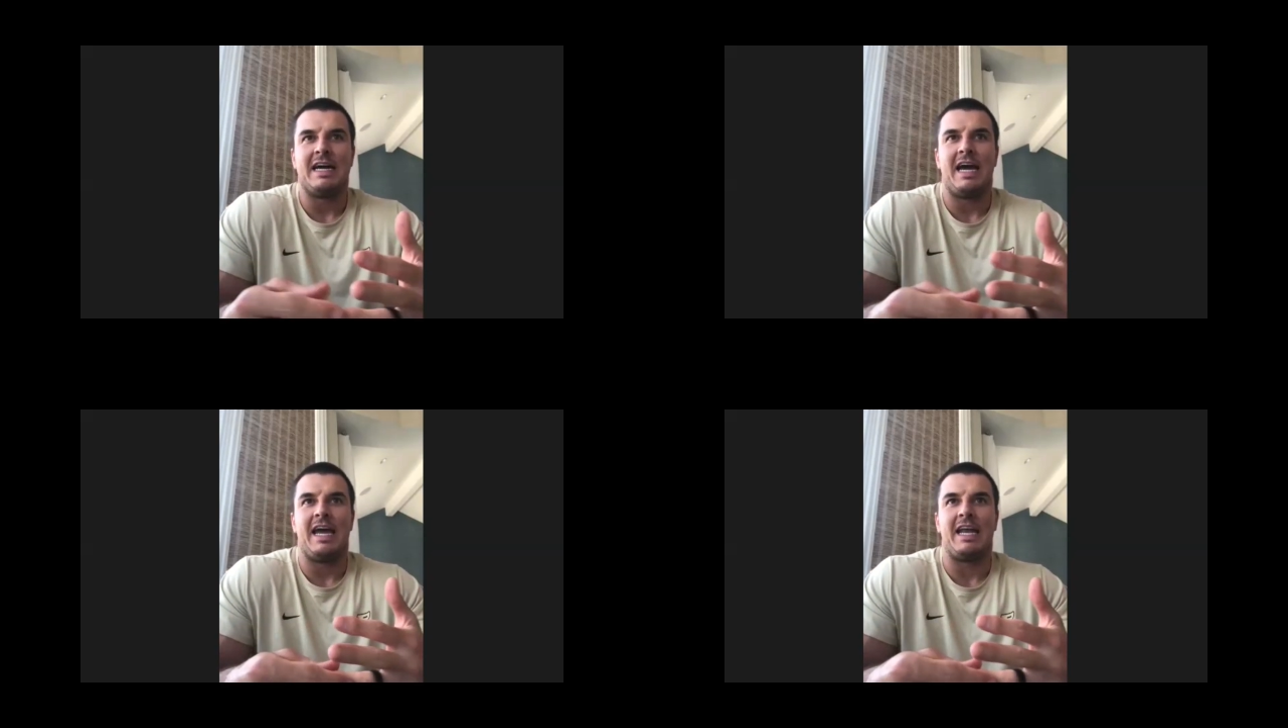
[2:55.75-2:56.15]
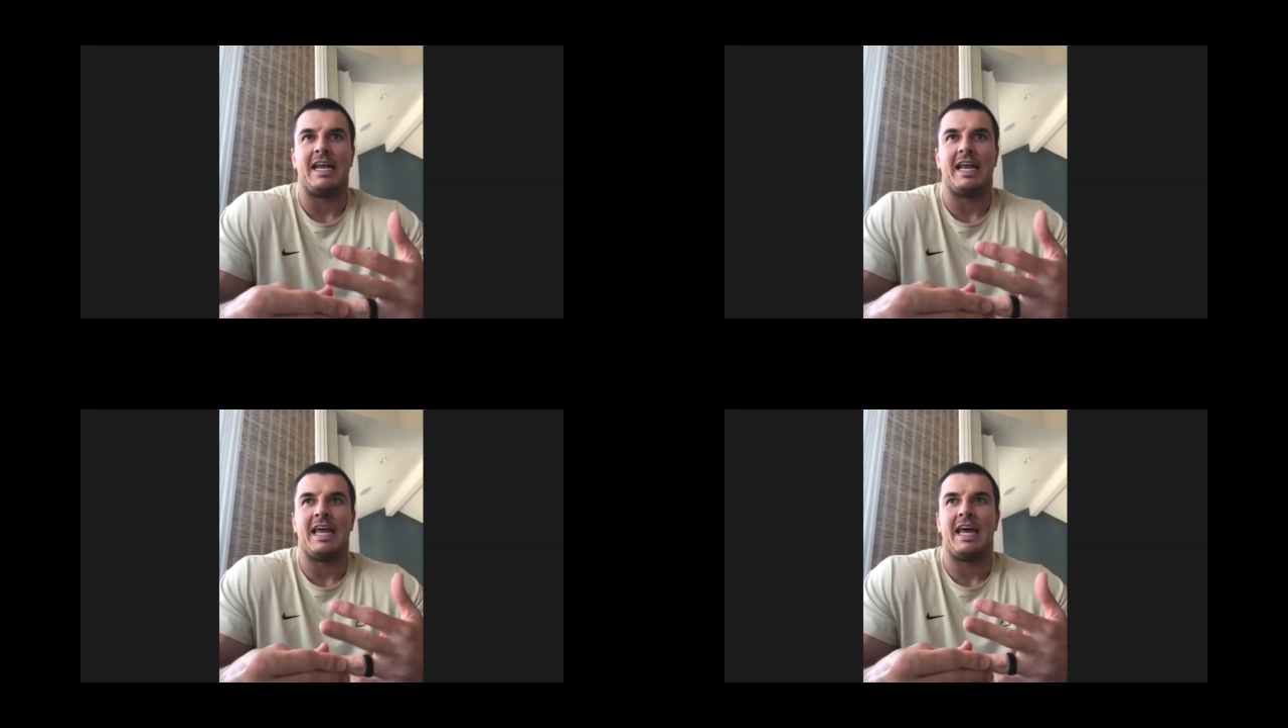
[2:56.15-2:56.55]

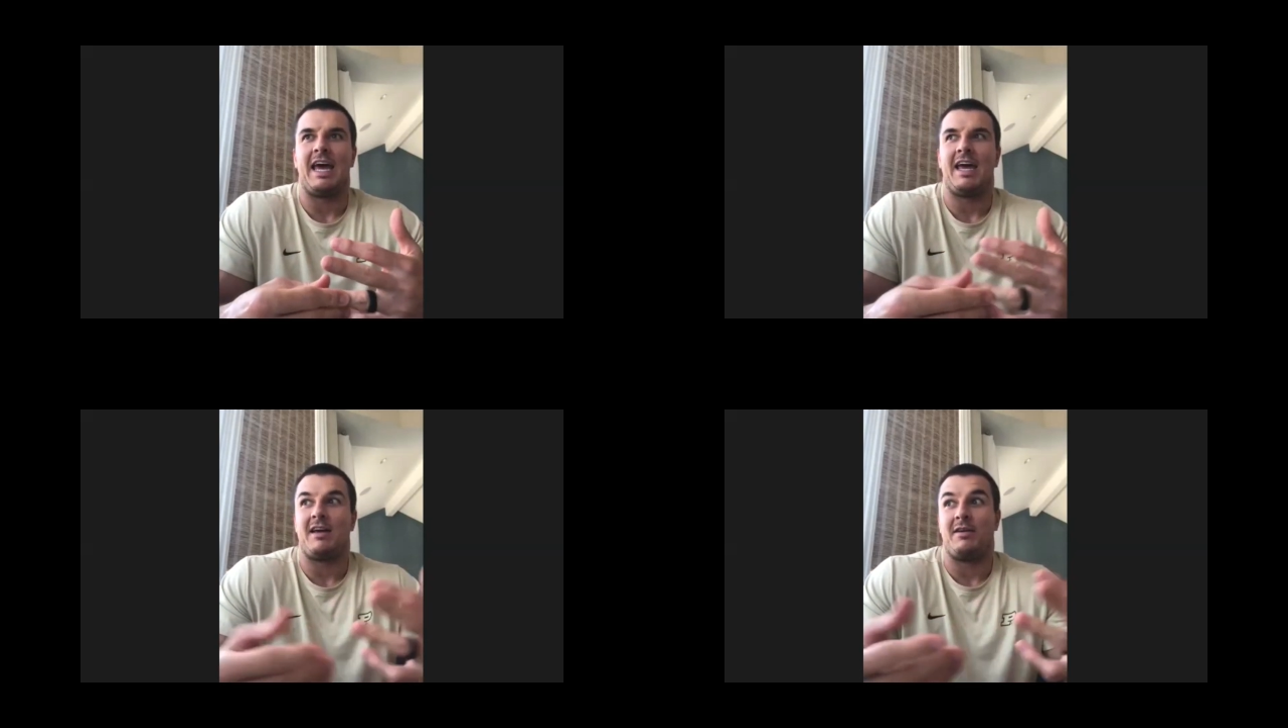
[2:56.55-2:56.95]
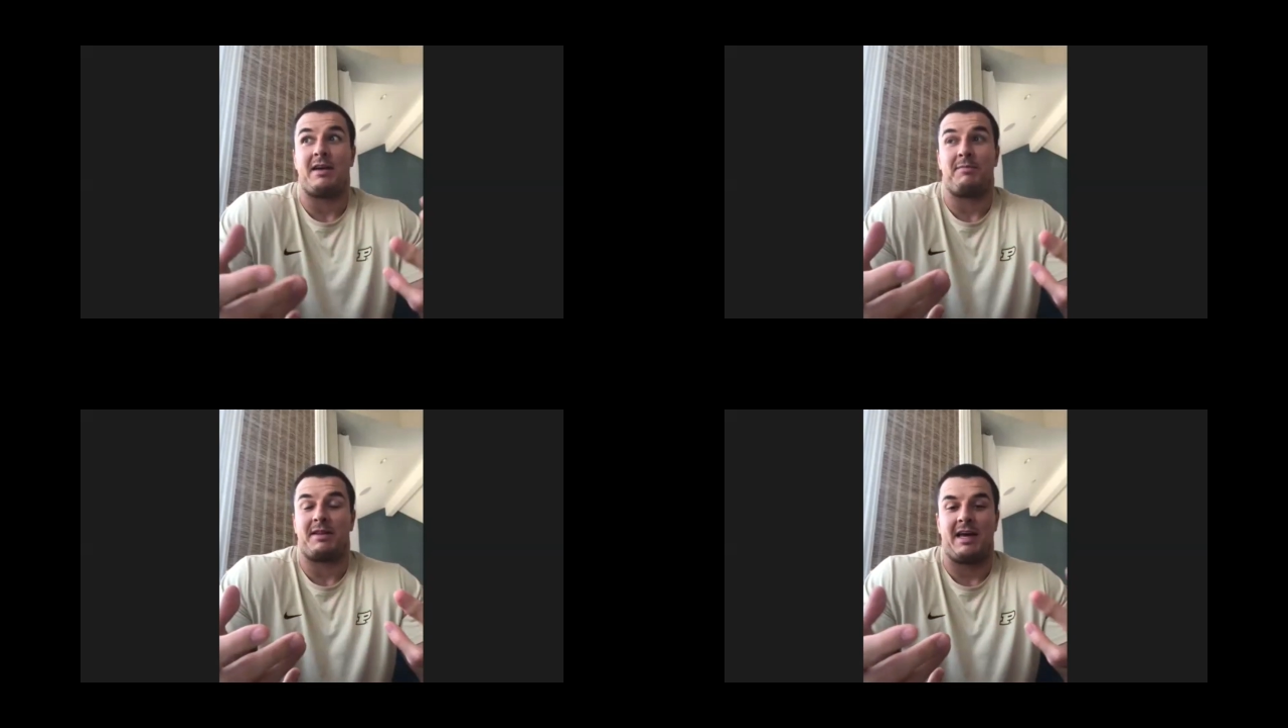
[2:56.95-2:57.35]
and
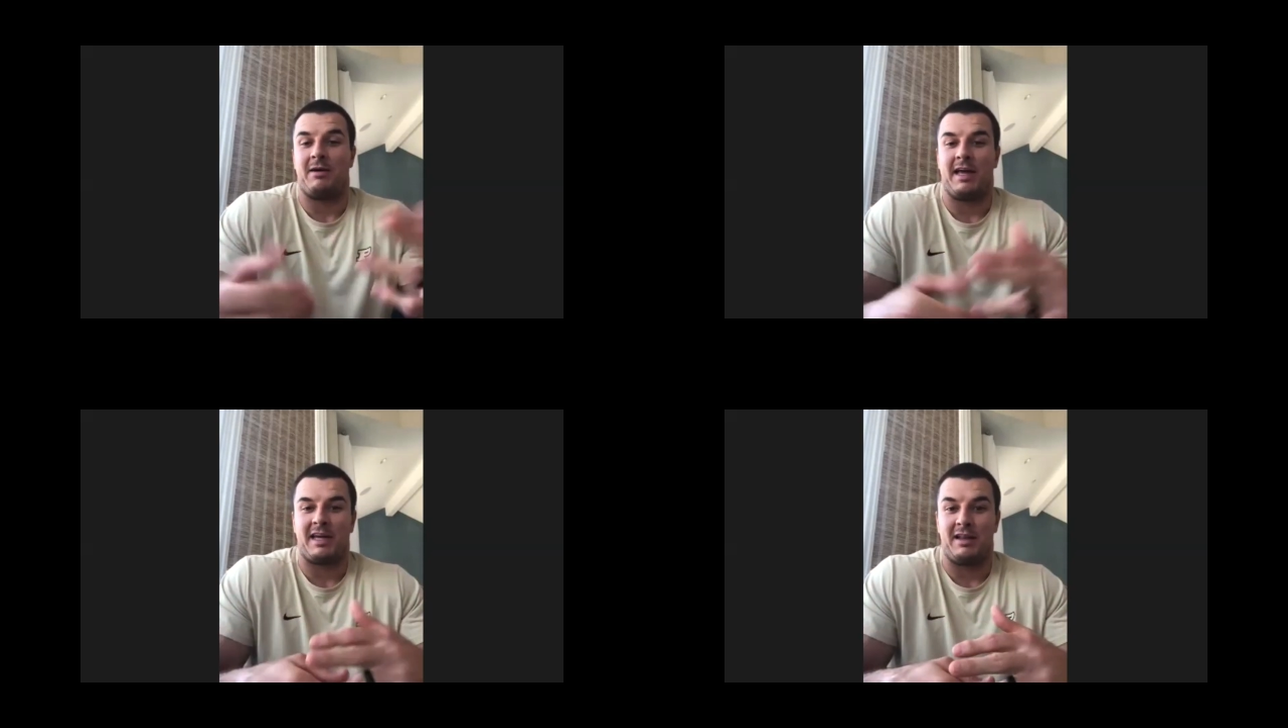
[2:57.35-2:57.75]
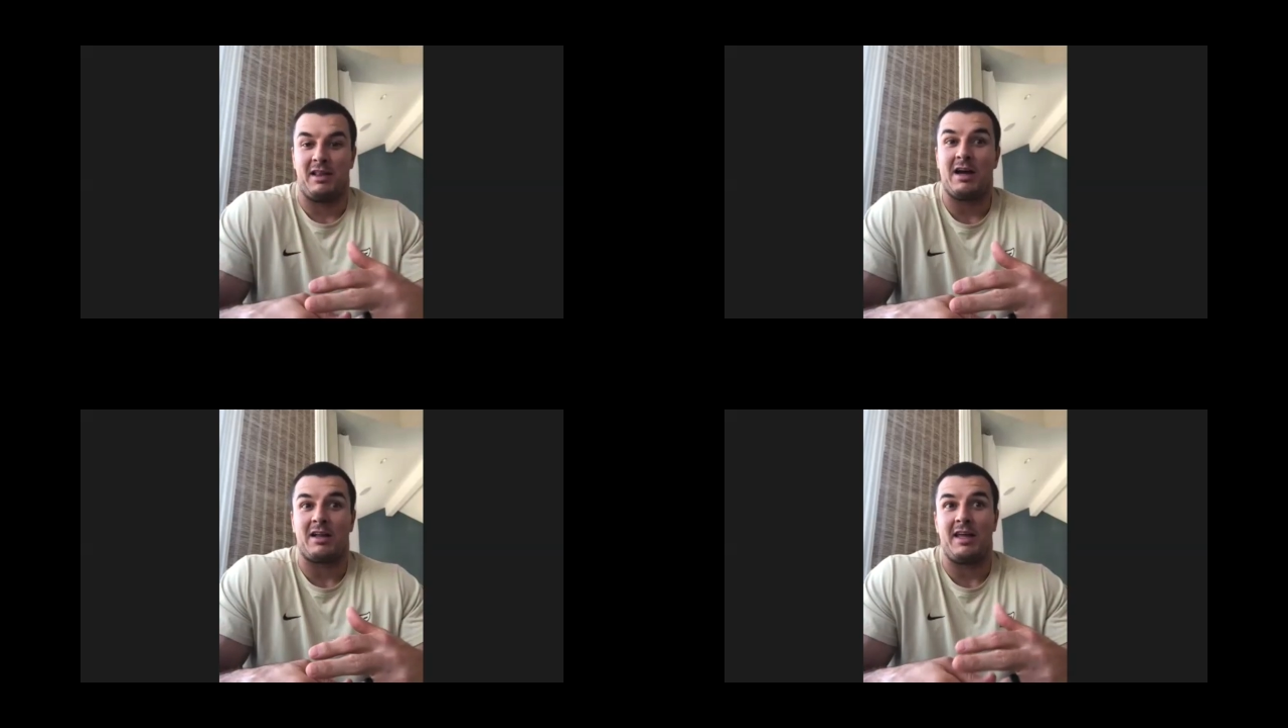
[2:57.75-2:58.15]
and
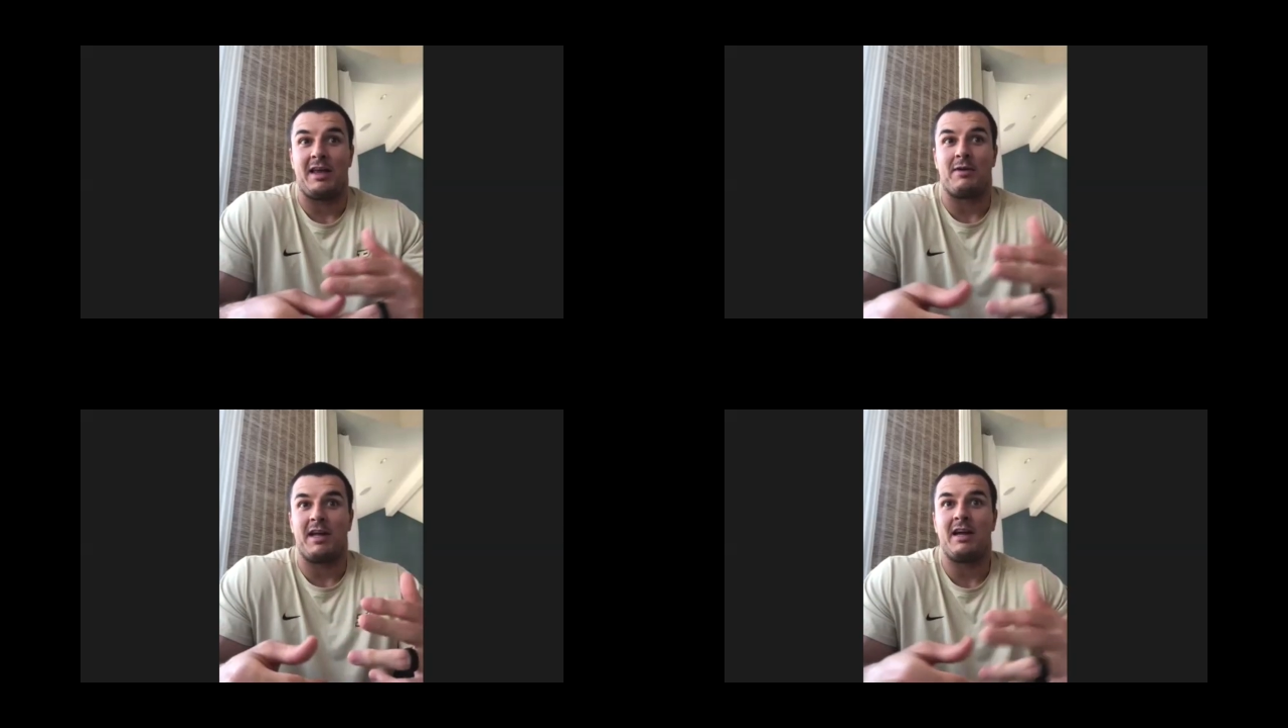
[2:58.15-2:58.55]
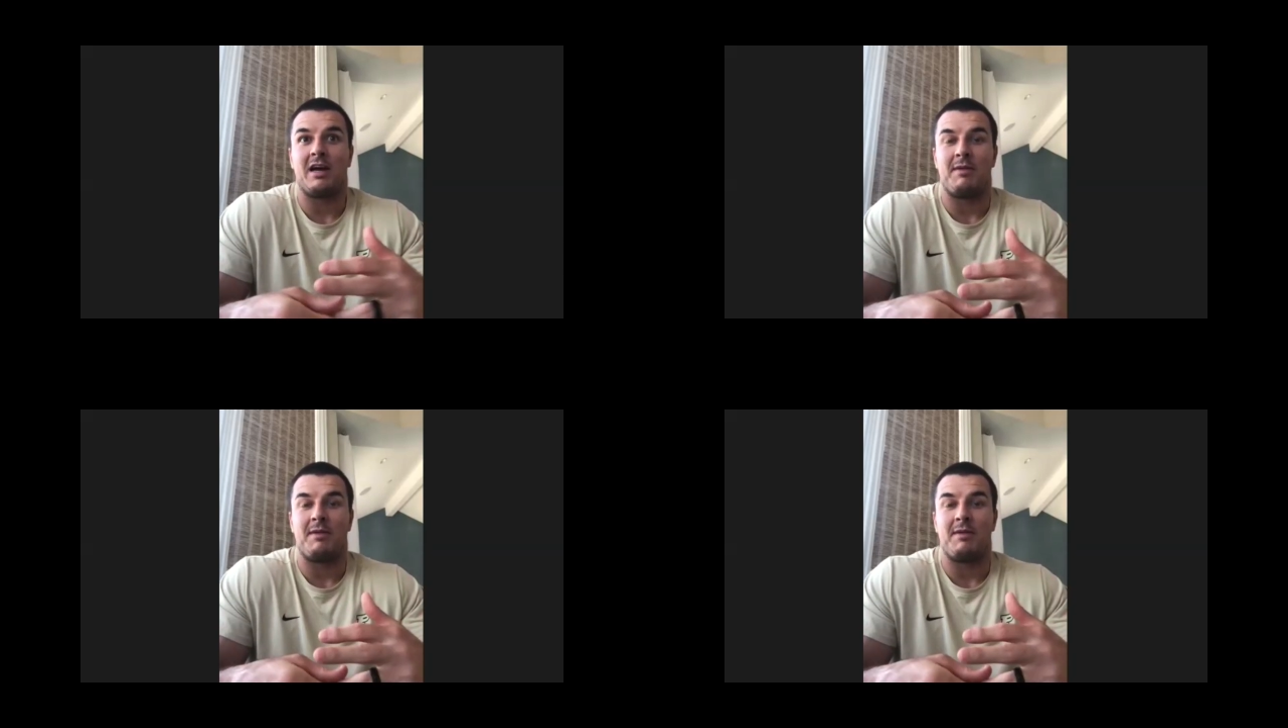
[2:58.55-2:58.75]
luckily they were here.